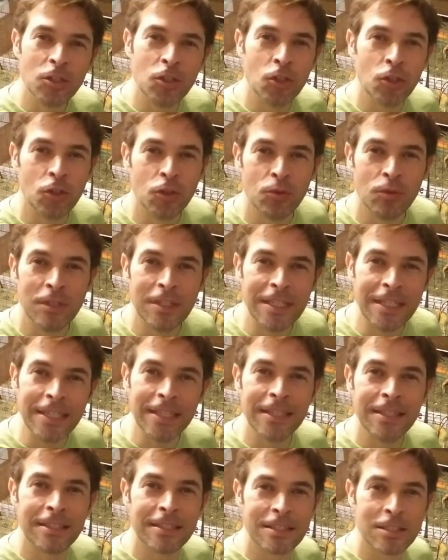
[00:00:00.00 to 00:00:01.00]
do you
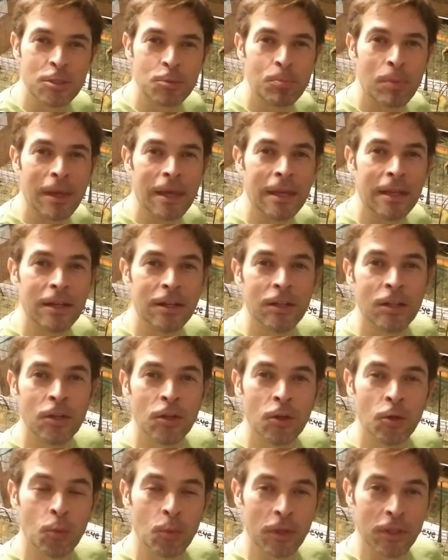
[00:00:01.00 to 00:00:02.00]
need to spend
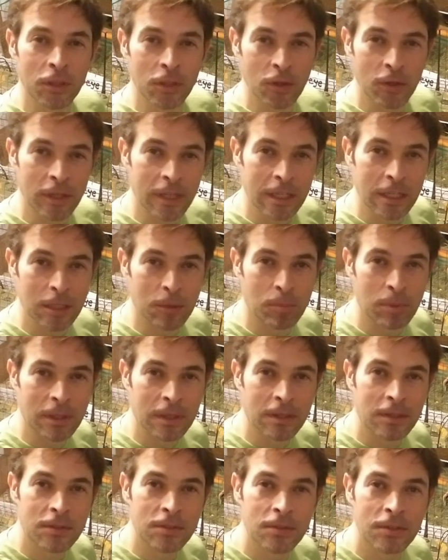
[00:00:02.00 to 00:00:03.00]
with your guinea
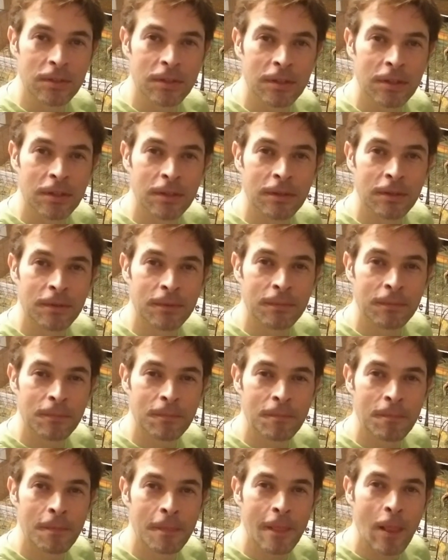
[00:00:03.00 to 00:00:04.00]
pigs?
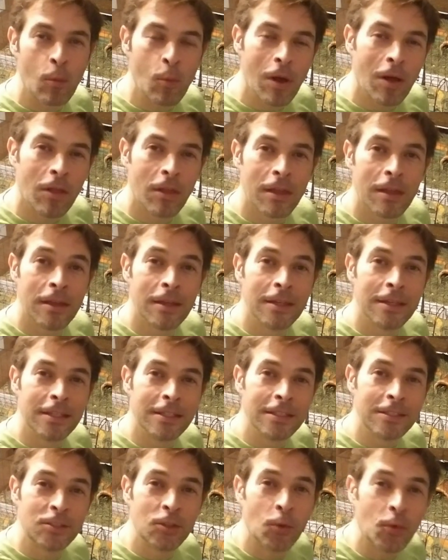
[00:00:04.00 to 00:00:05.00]
Well,
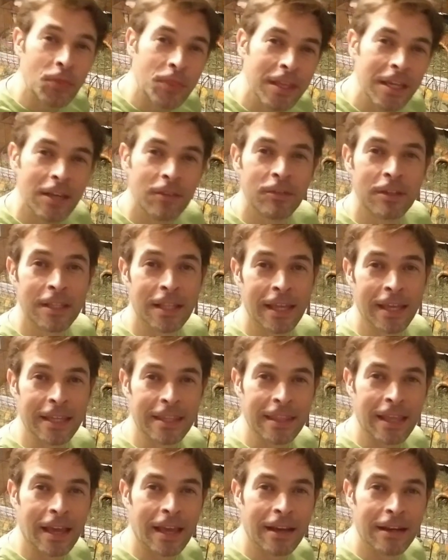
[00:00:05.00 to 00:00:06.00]
don't think of it
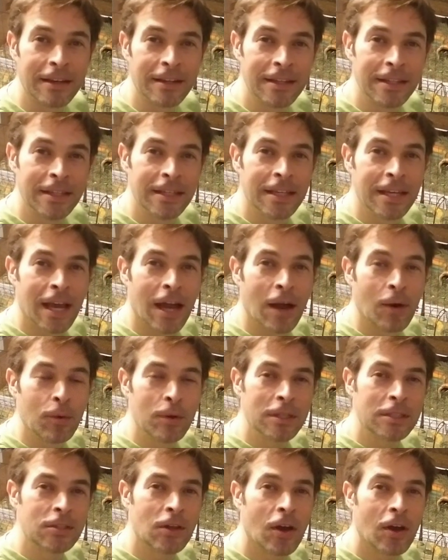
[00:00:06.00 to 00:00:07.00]
like that. I
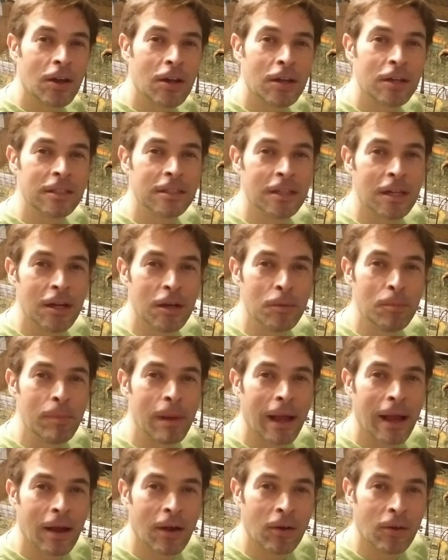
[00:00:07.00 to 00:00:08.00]
want to talk
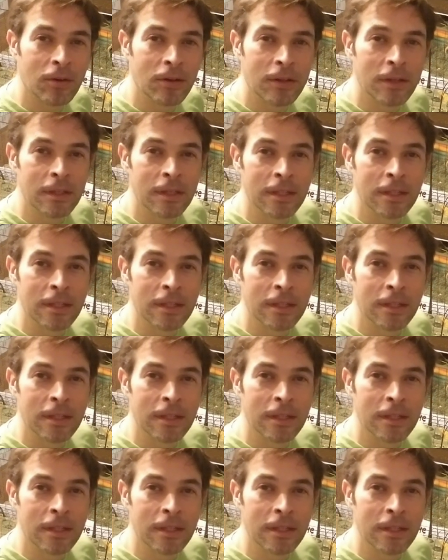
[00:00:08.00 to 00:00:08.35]
about